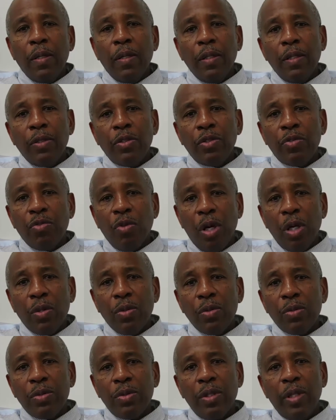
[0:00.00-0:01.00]
the
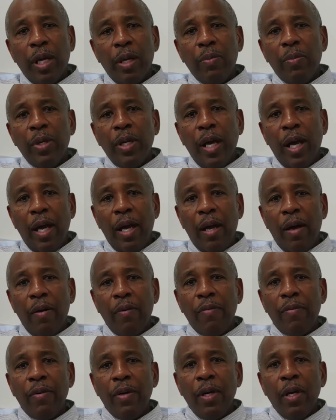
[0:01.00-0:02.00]
struggles that we
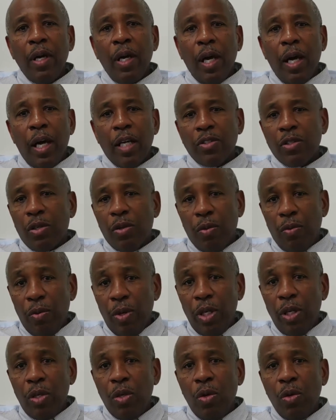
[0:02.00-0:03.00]
have as a
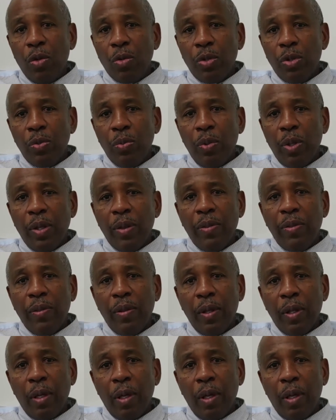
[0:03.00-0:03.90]
career coach with